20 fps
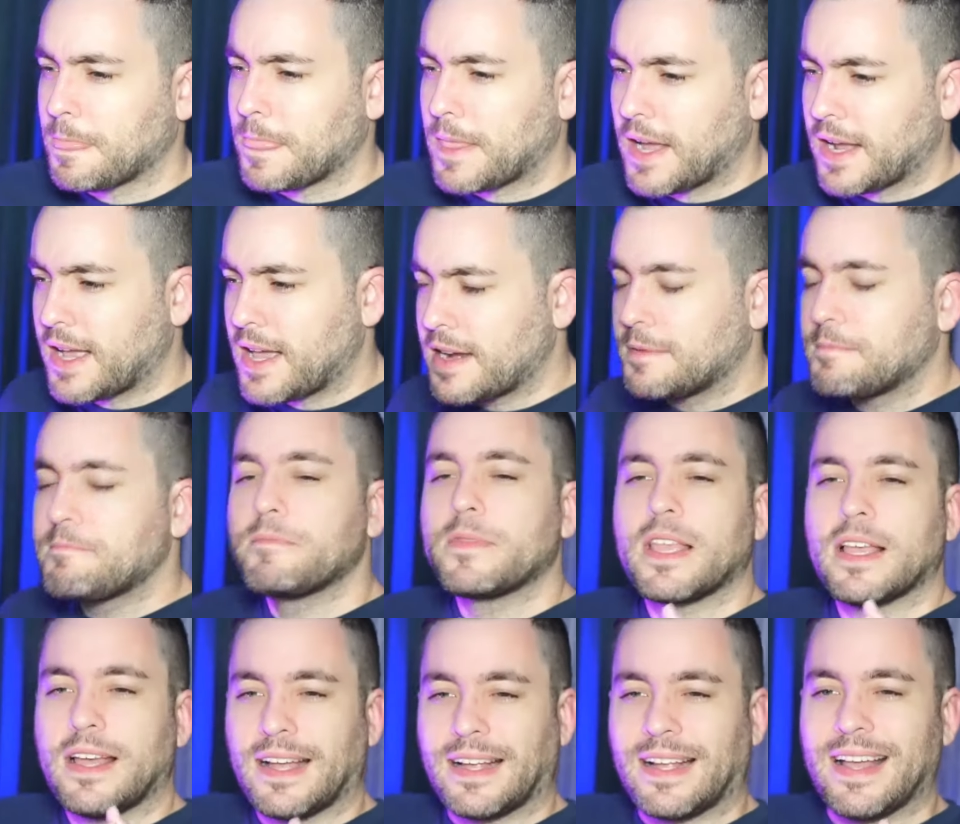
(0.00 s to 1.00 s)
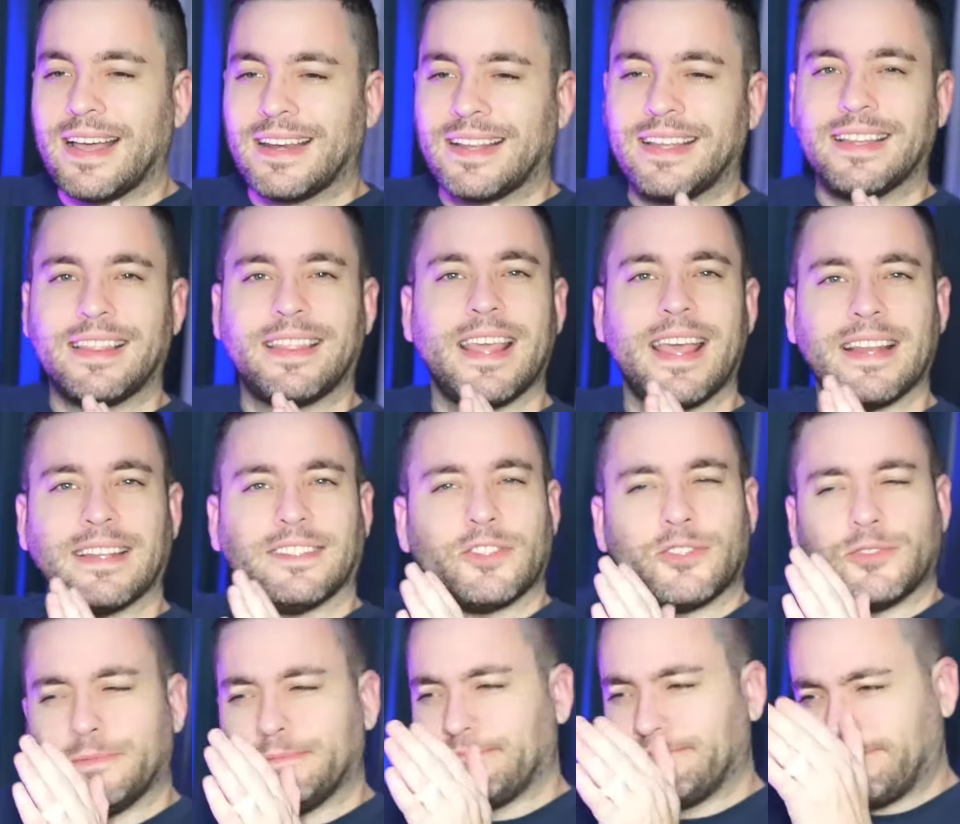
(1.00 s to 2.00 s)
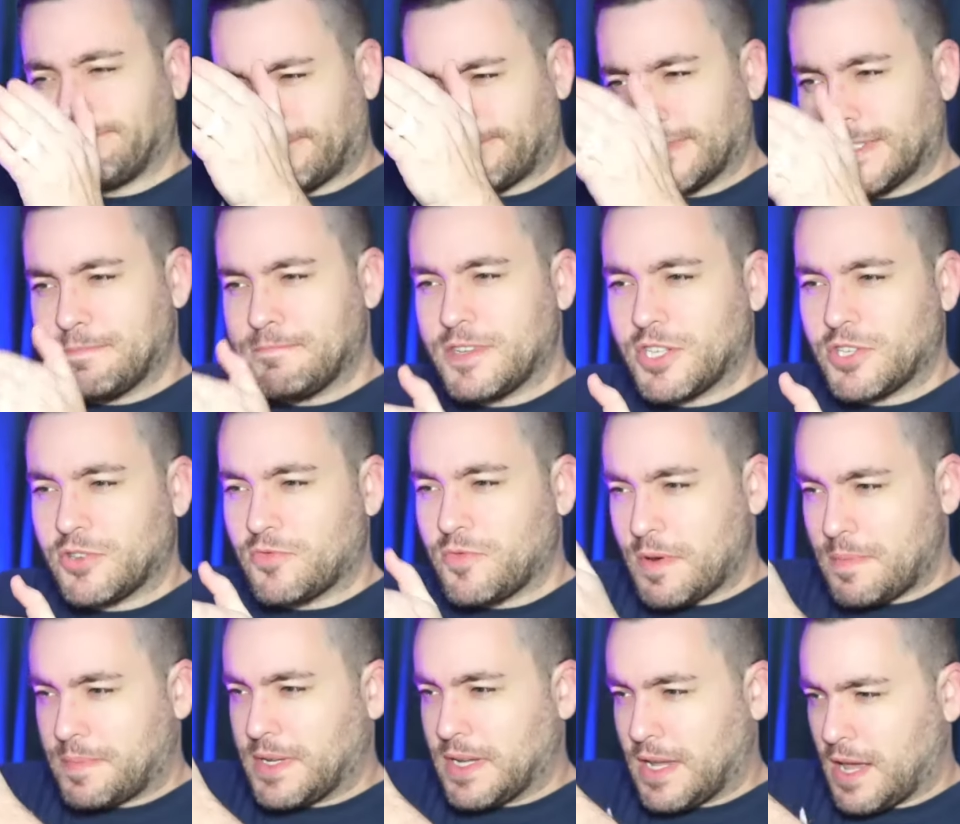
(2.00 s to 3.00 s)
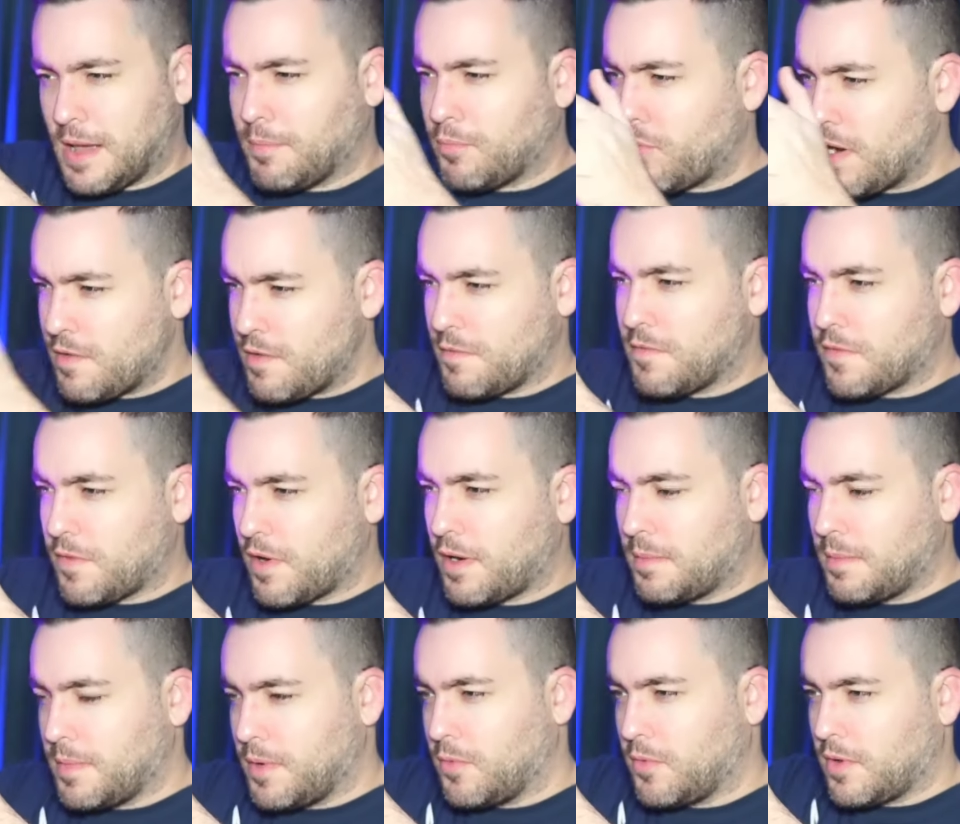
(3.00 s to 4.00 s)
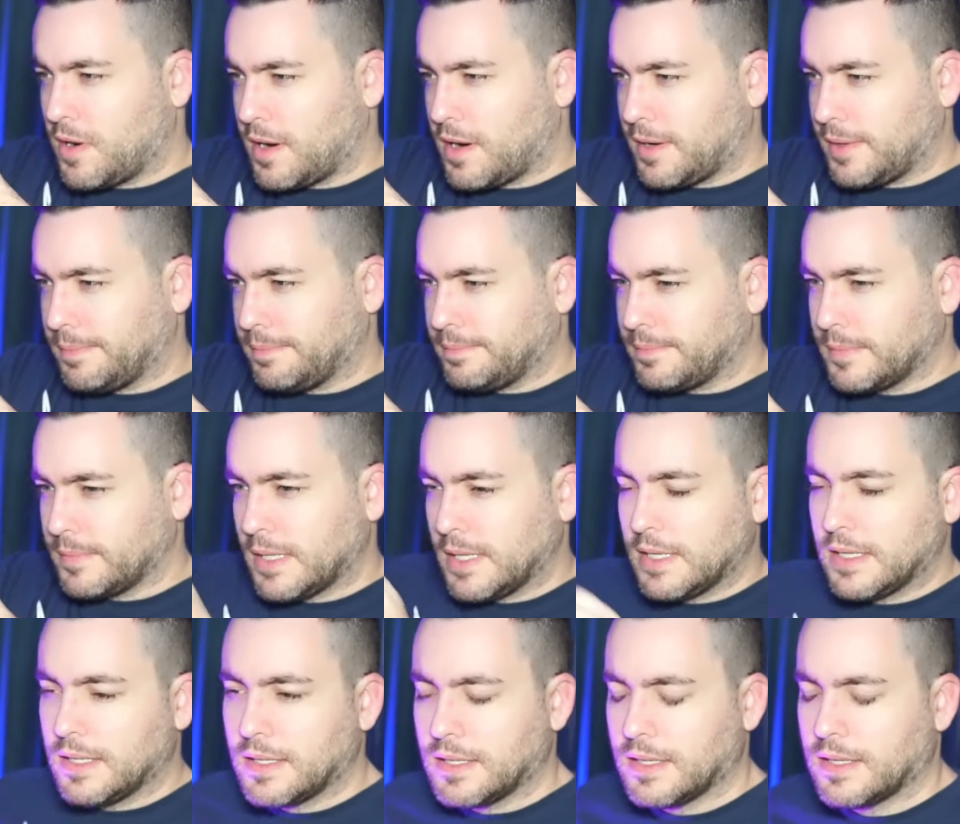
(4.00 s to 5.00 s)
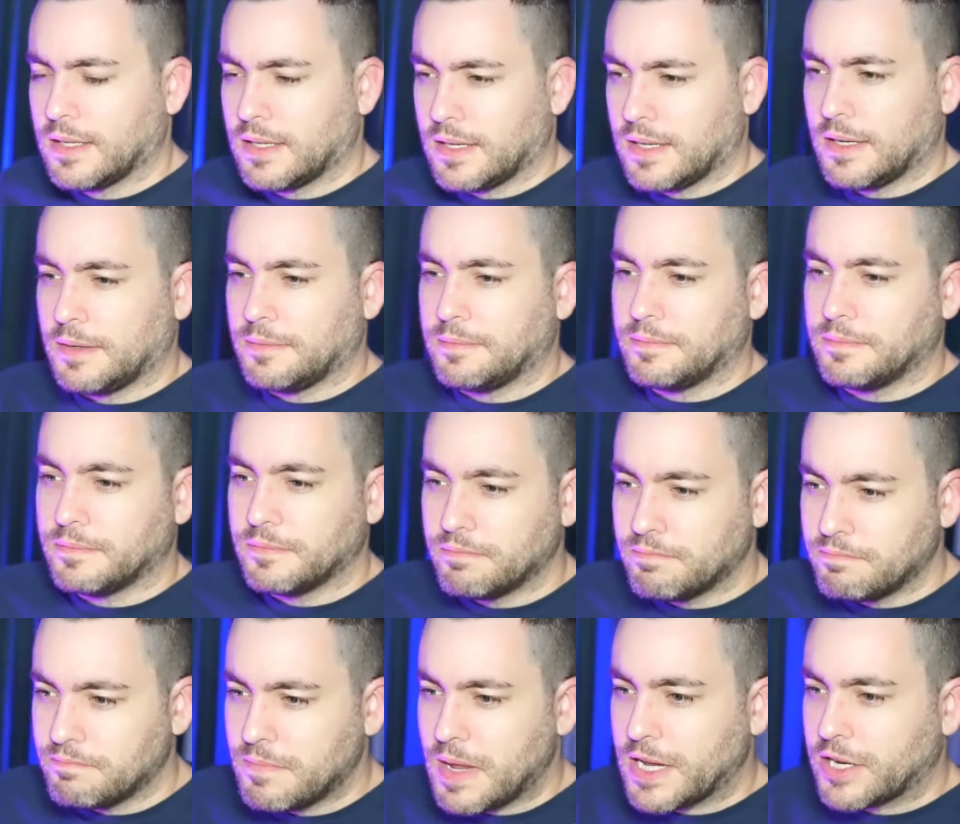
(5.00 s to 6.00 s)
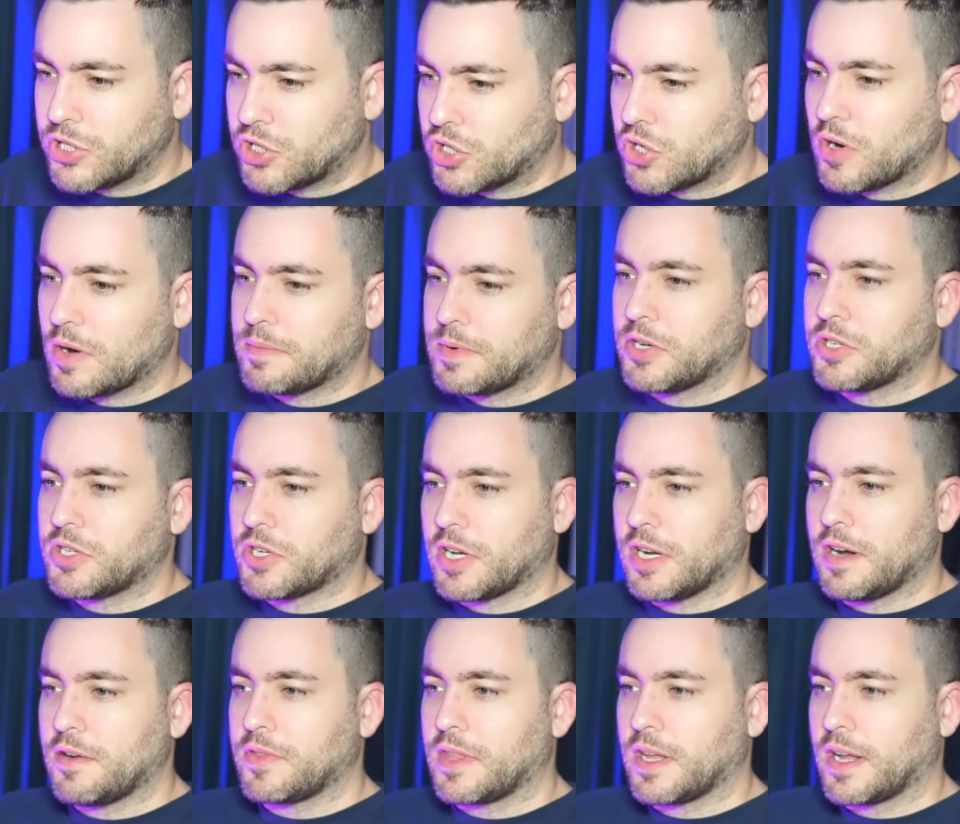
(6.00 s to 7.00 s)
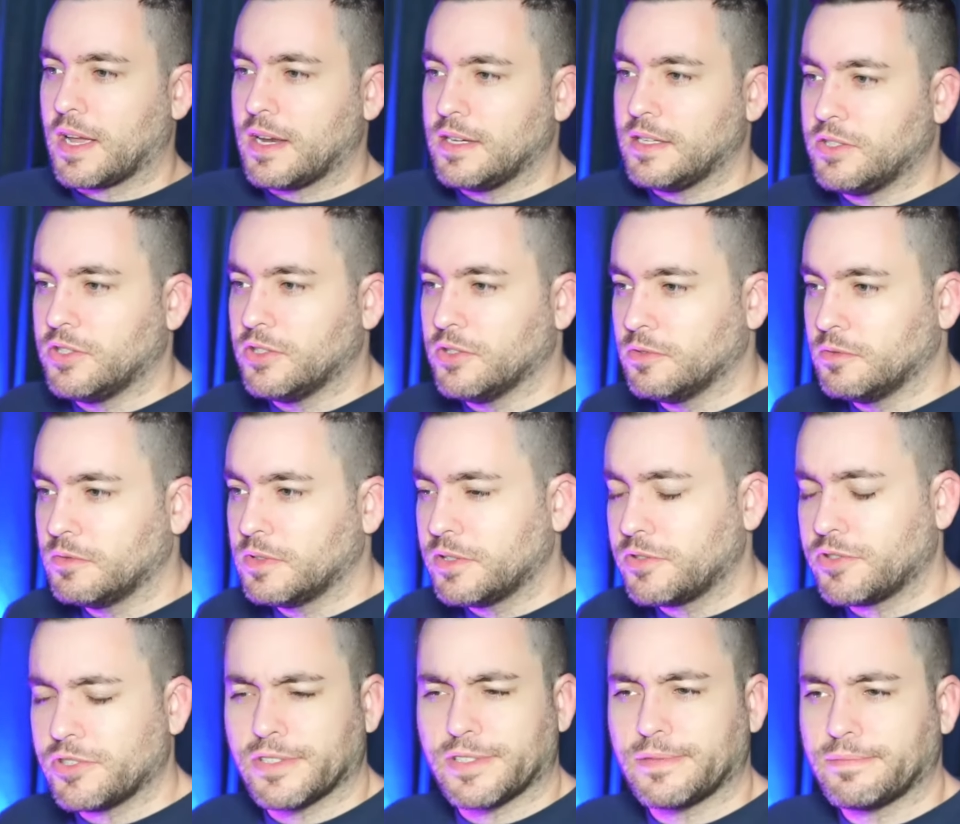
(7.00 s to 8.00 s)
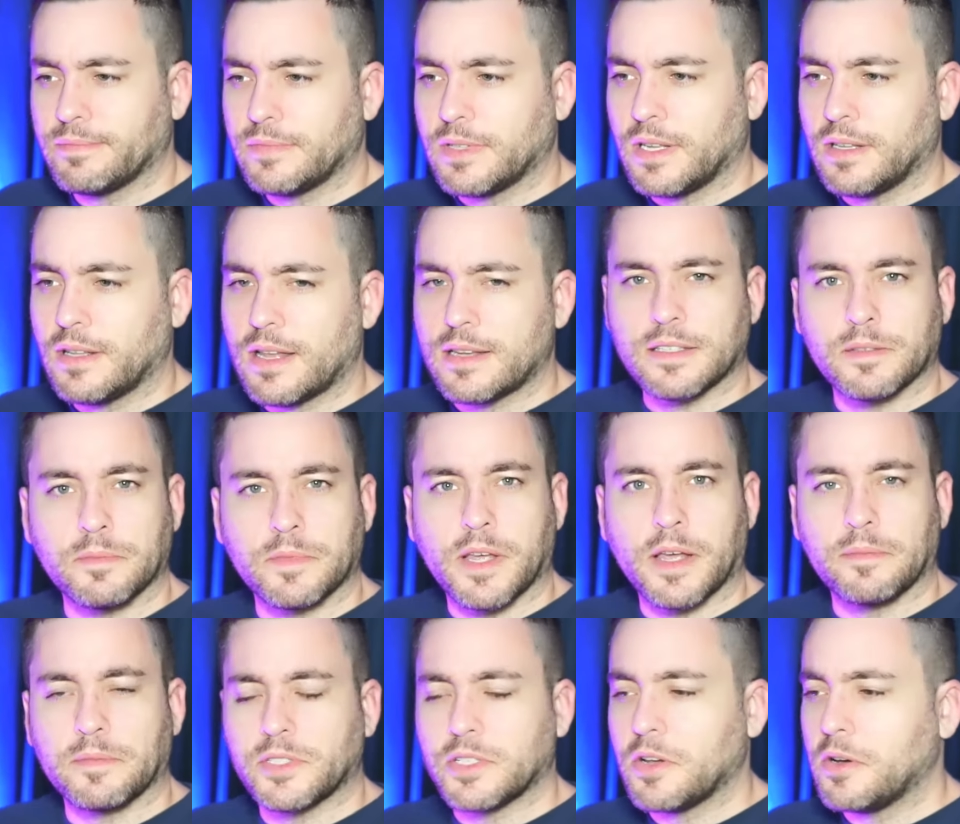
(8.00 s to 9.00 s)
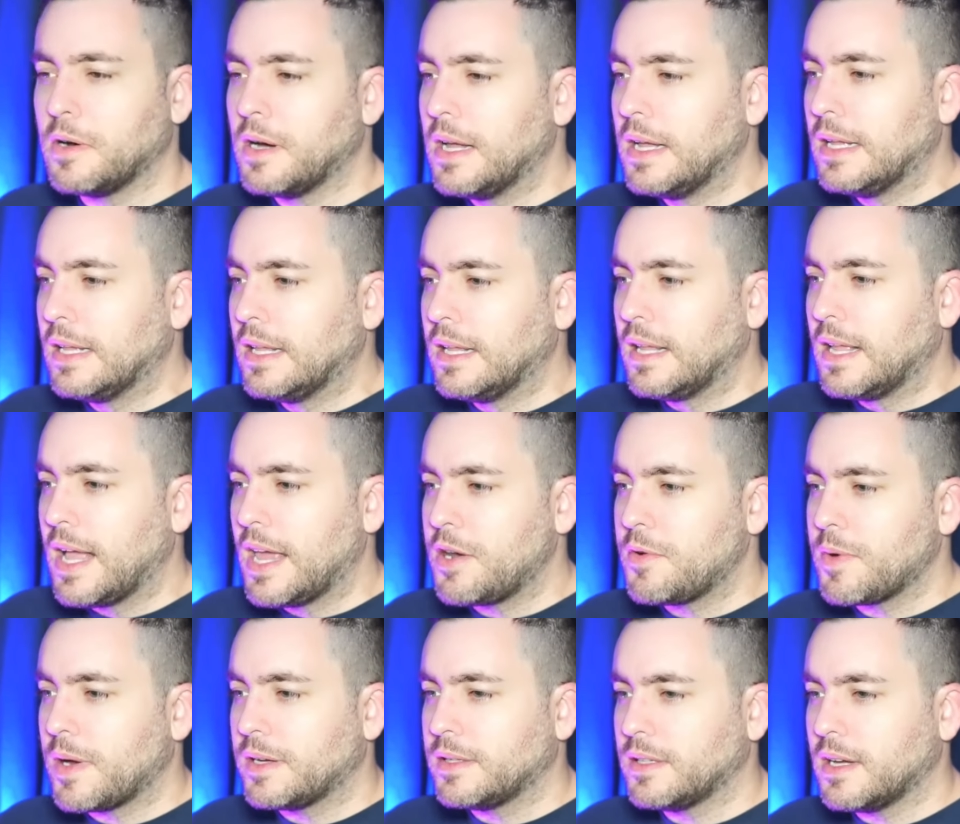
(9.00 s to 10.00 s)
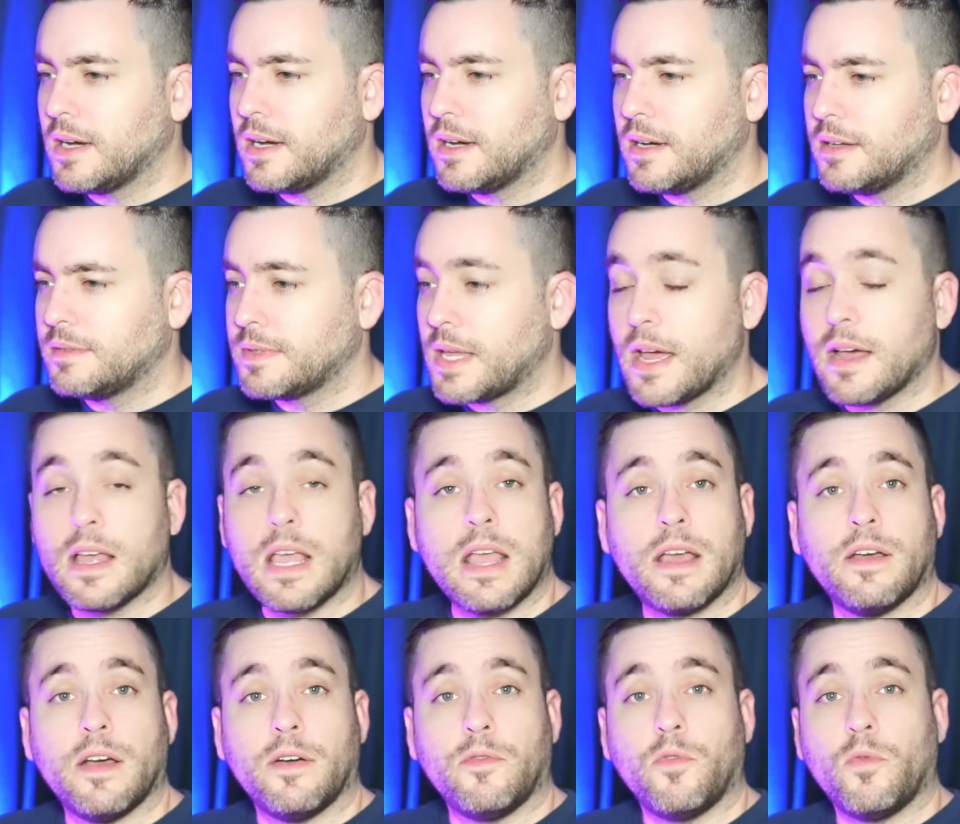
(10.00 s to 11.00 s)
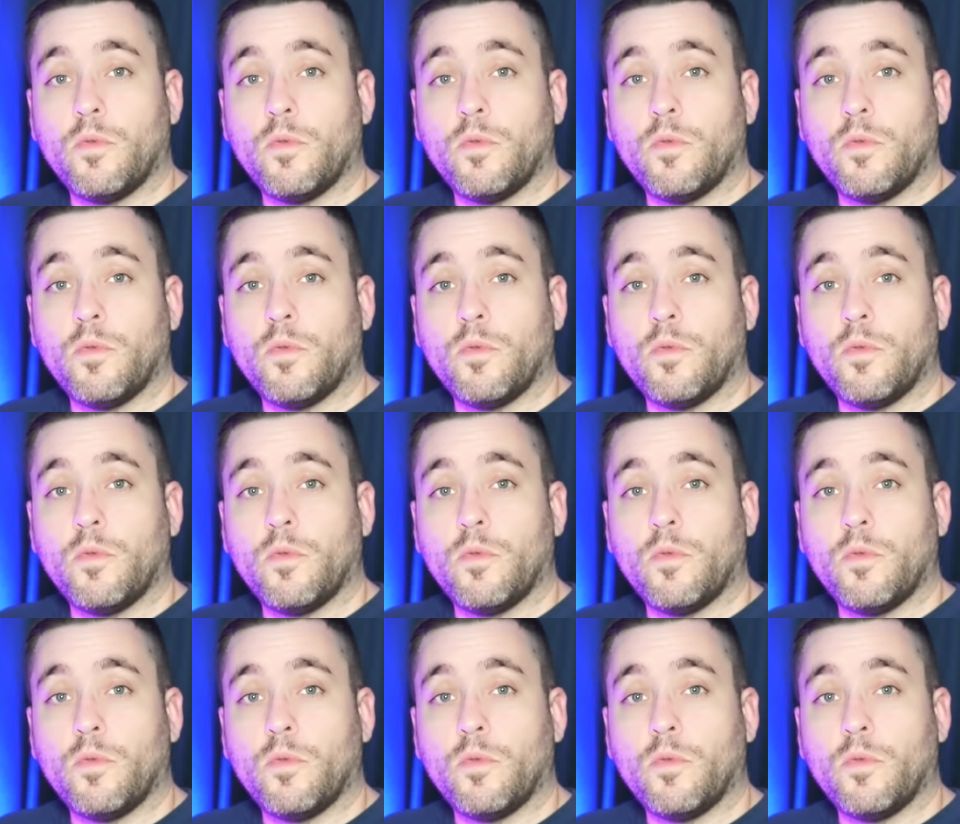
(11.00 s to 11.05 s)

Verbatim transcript: I gotta, I gotta get that little script up right in front of me where I'm um, making sure I'm touching on everything I need to. There's just a lot sometimes. So anyway, uh, yeah. Uh,